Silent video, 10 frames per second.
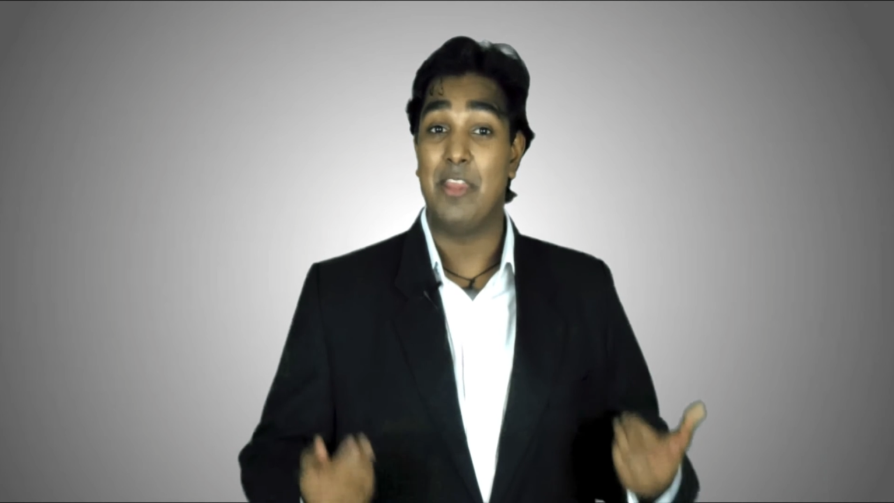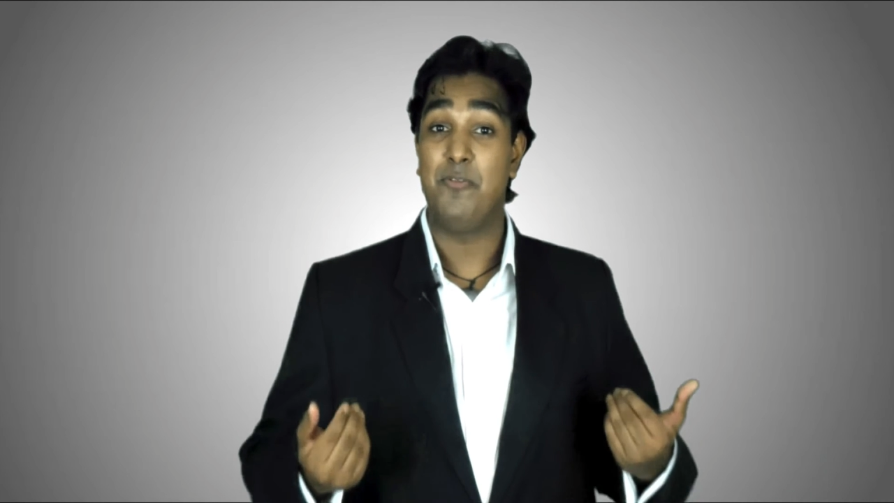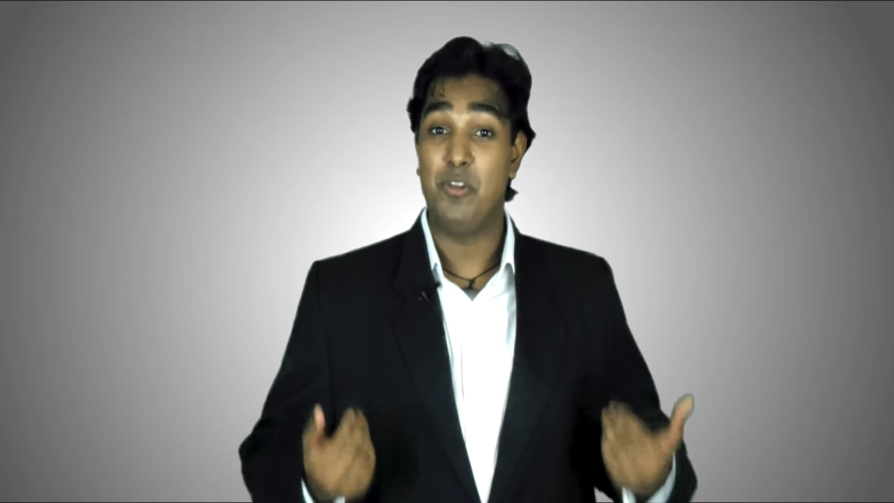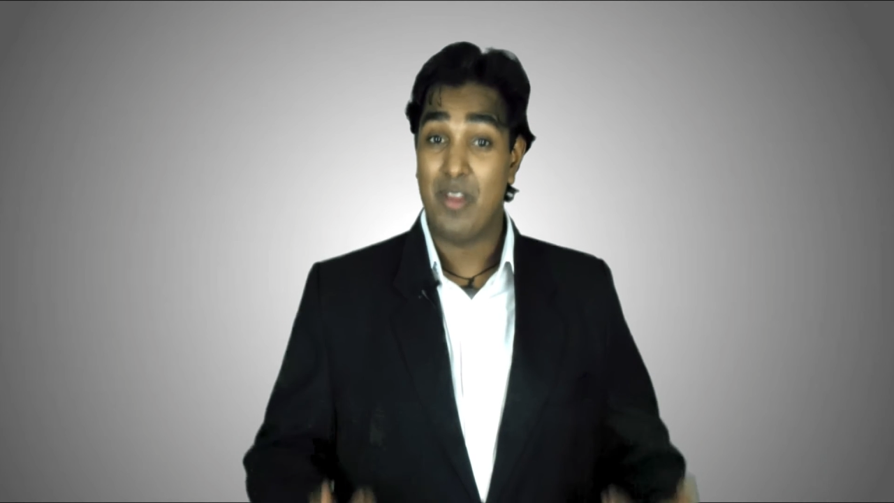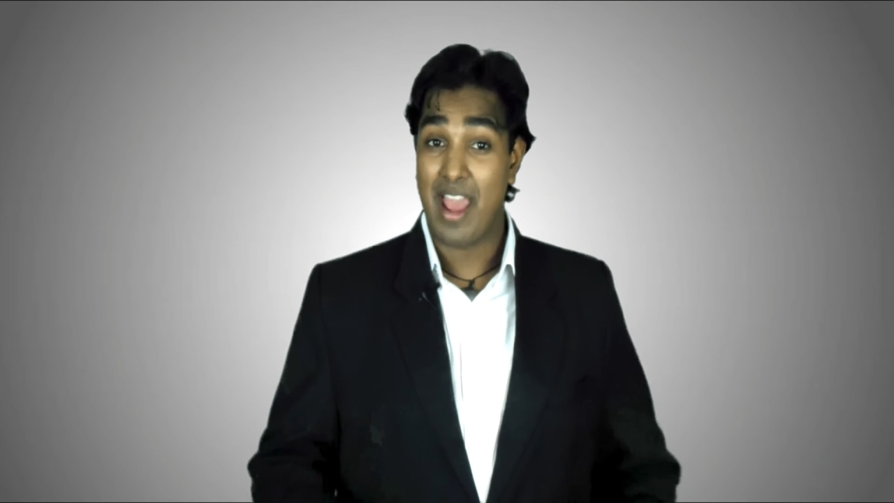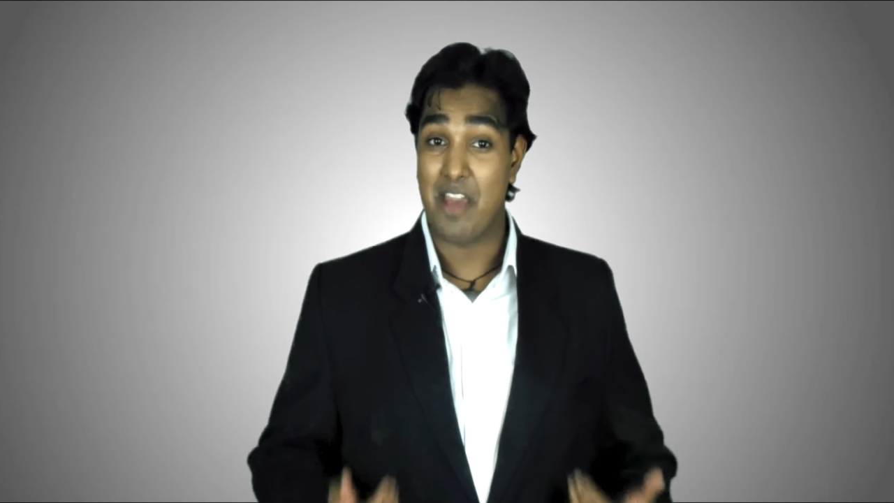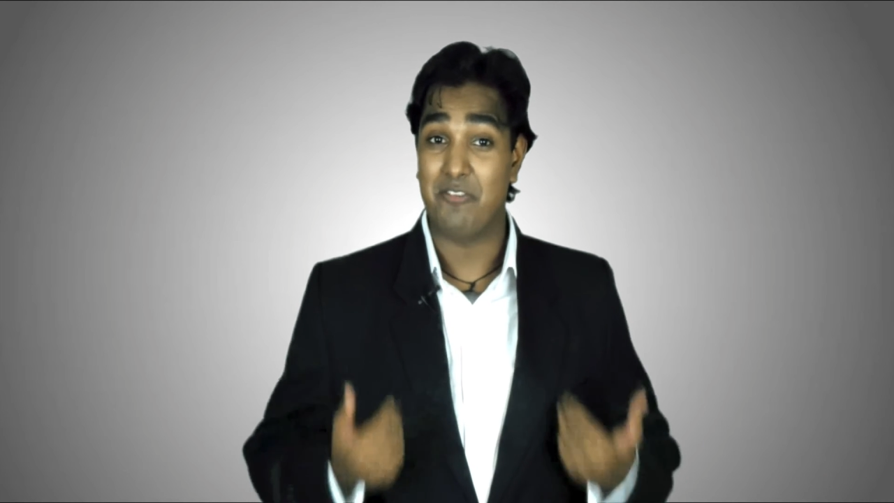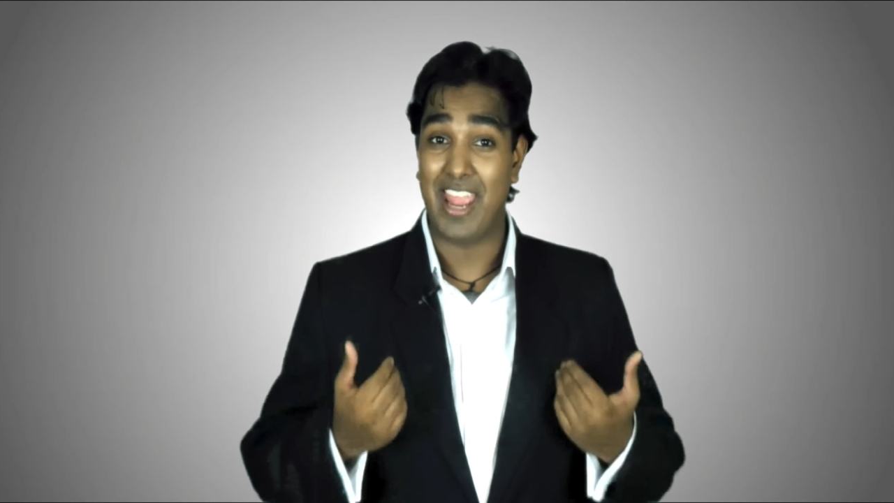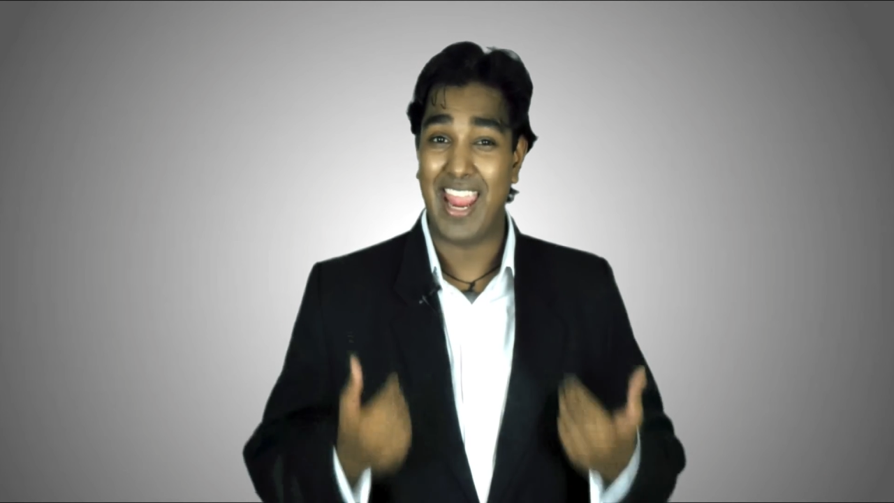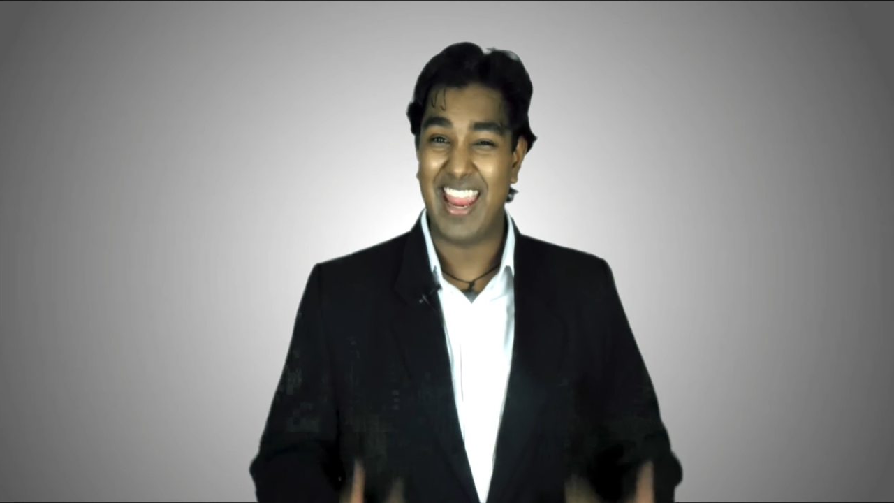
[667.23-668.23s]
If you
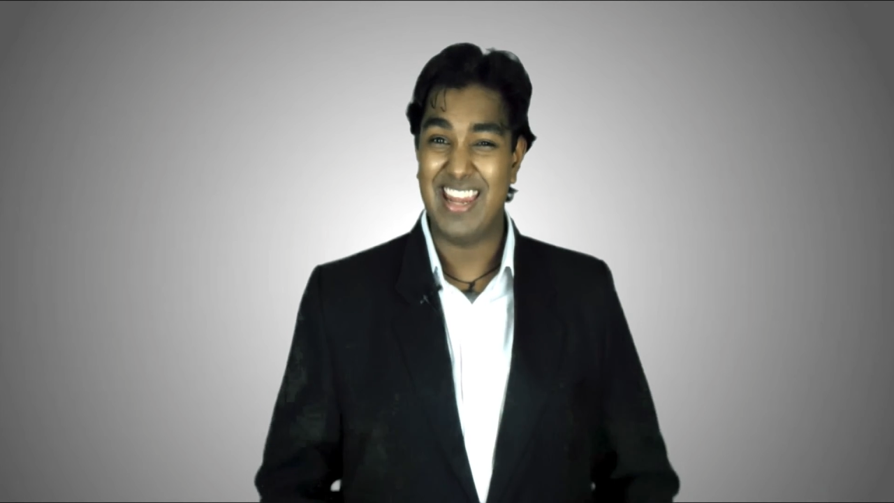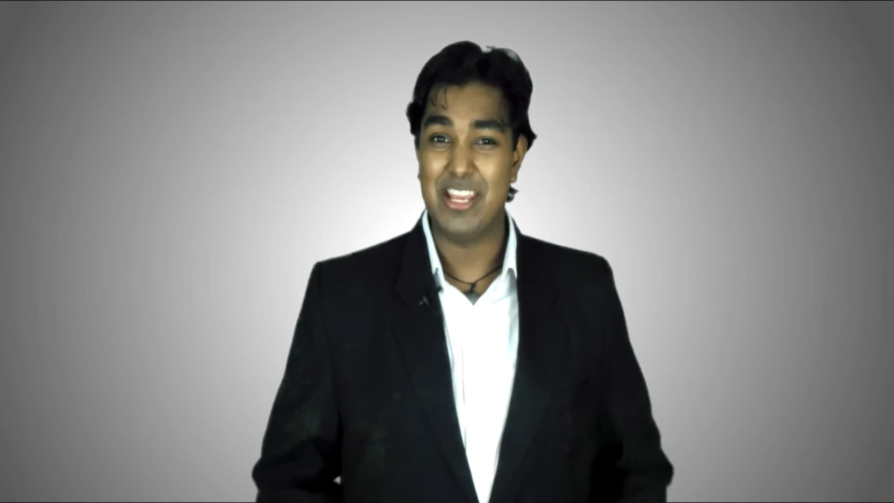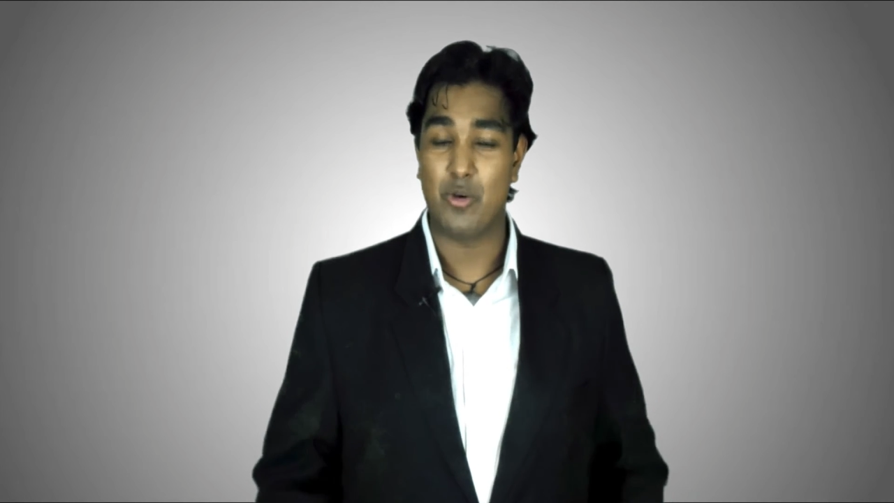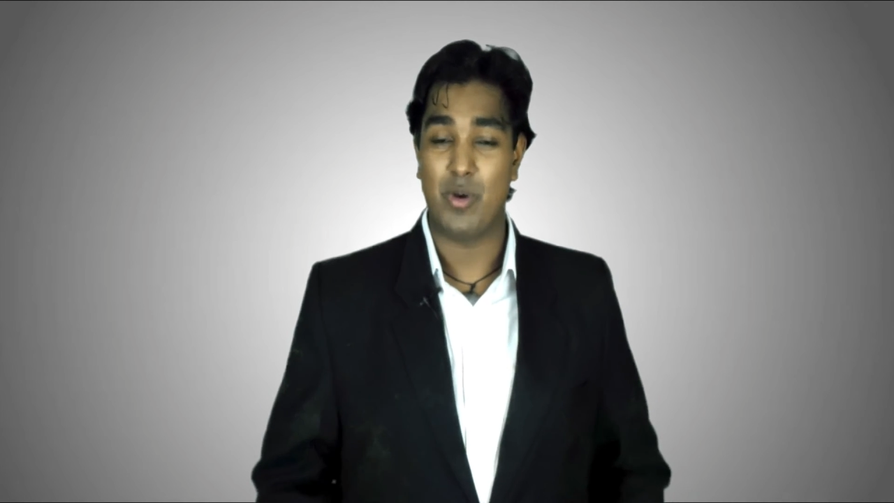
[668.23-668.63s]
have any